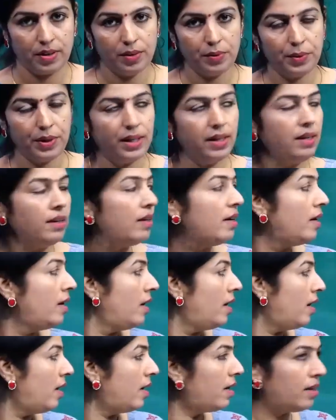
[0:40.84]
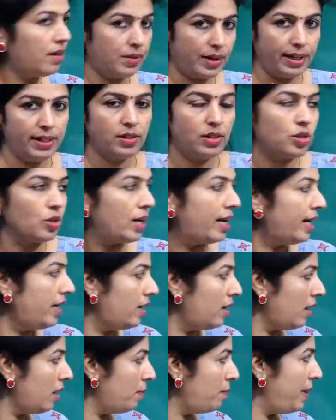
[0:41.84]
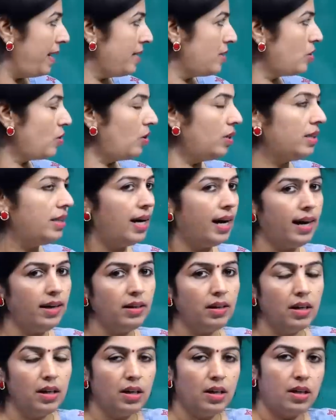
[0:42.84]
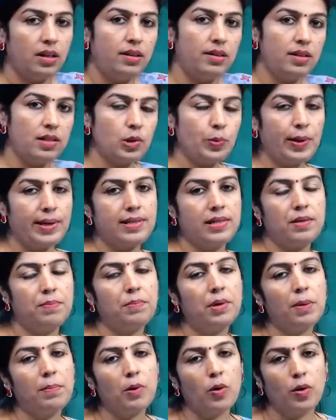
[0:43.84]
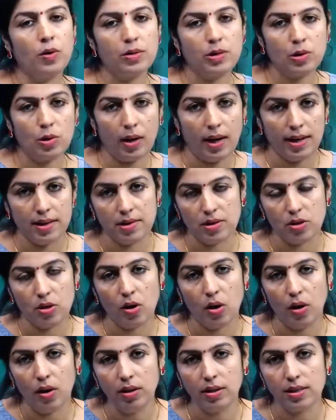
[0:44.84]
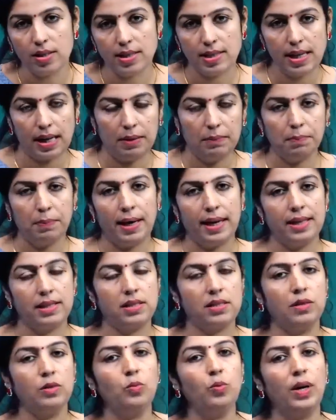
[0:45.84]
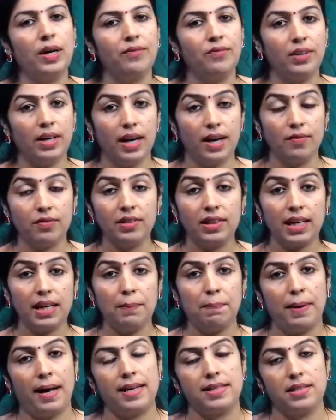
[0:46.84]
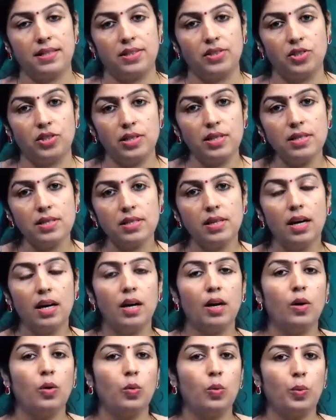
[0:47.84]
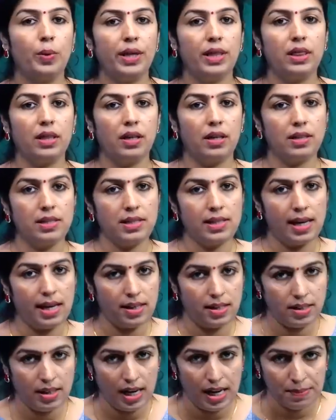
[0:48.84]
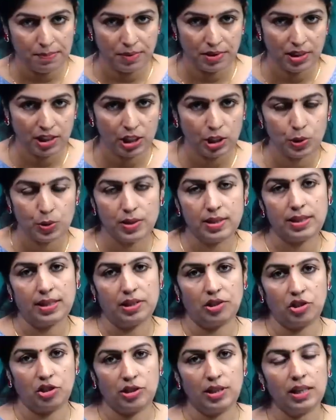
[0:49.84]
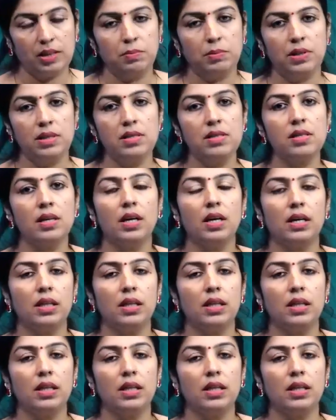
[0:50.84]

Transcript: Really? Right. So based on that, this question paper also has got the same pattern where we have 3 passages with 10 MCQs each. That means